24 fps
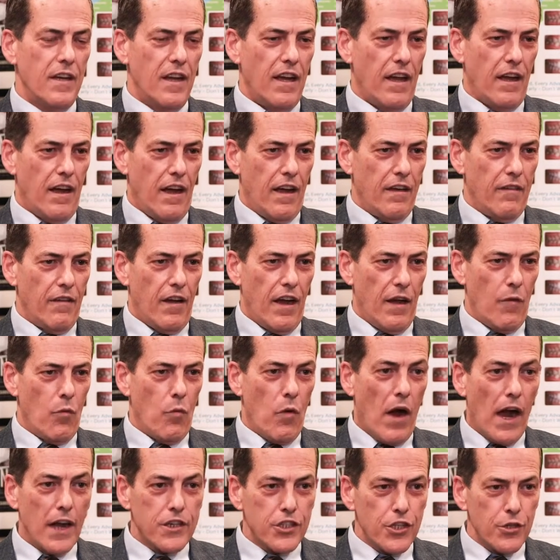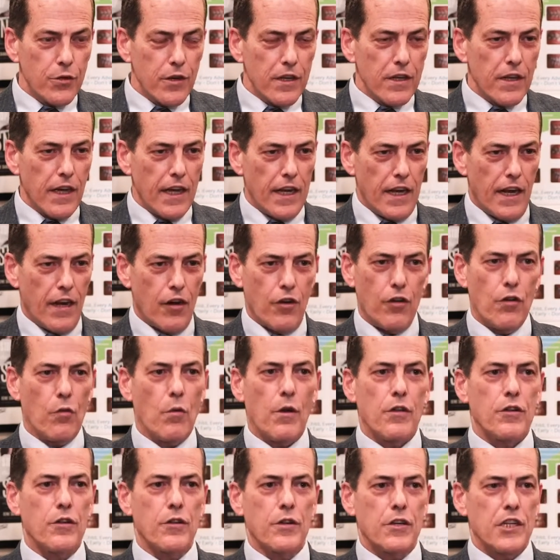I watch you at night, I don't know
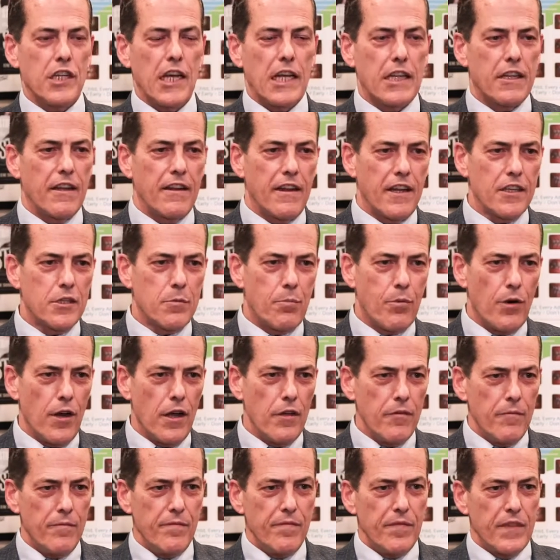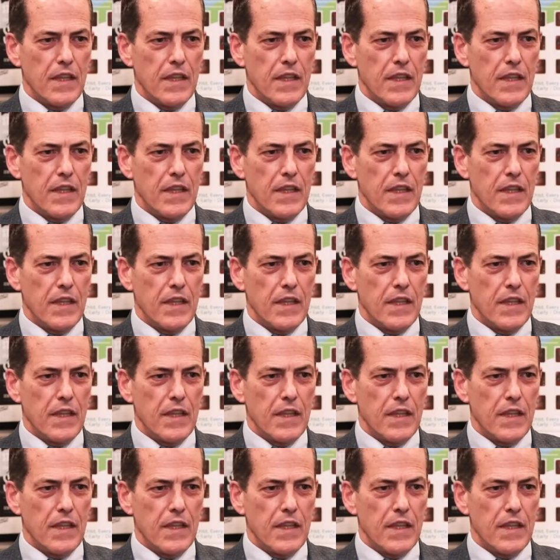whether you're going to take the next breath.